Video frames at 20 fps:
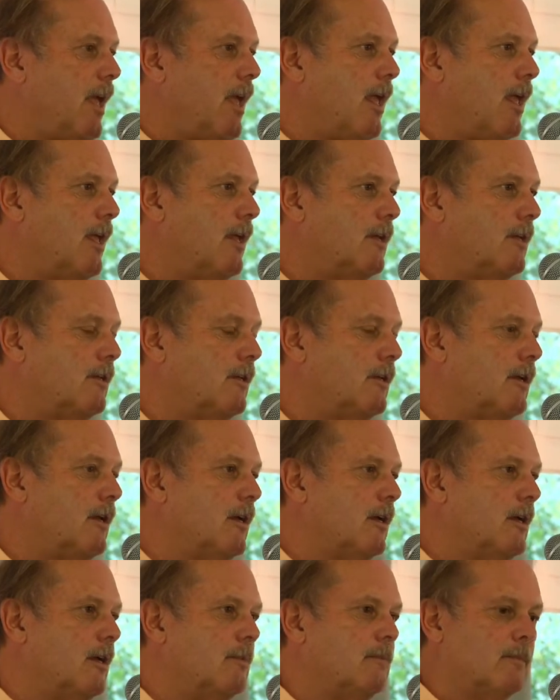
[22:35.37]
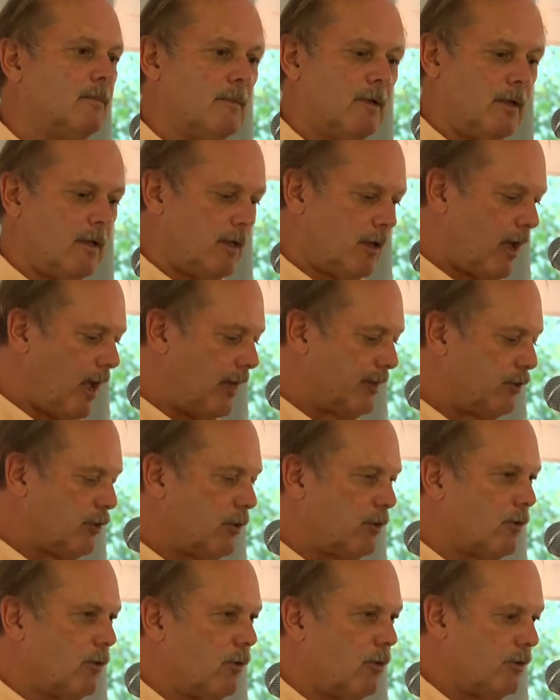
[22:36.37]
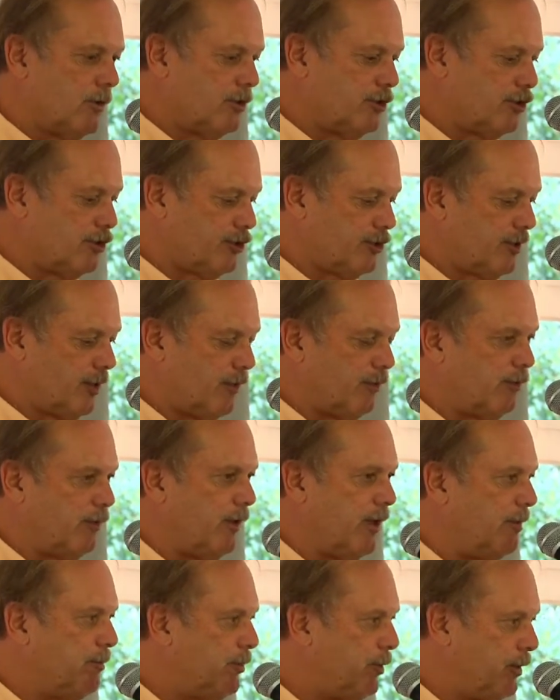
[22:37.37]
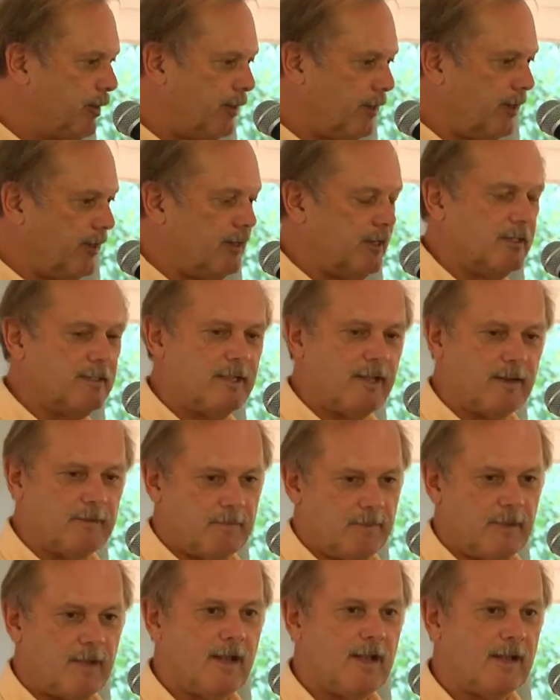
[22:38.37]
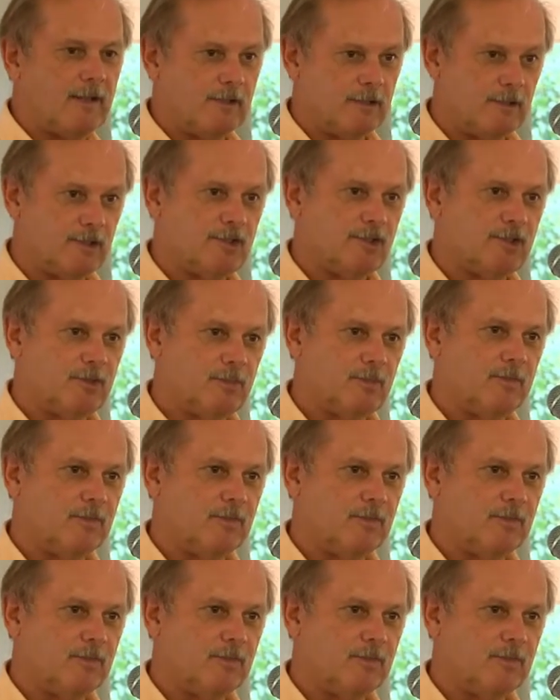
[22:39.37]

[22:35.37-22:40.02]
And I took all this stuff and I put it into 10 piles